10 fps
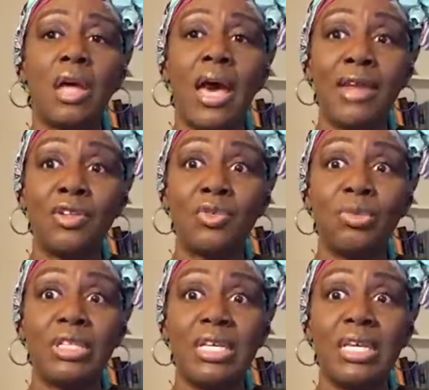I do
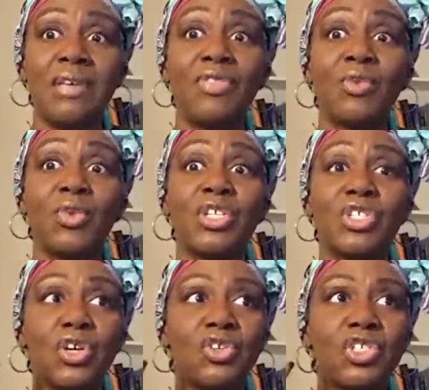believe the
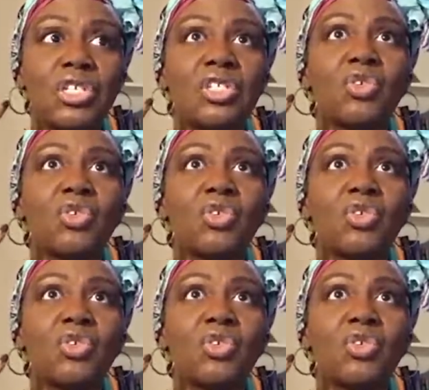resurgence,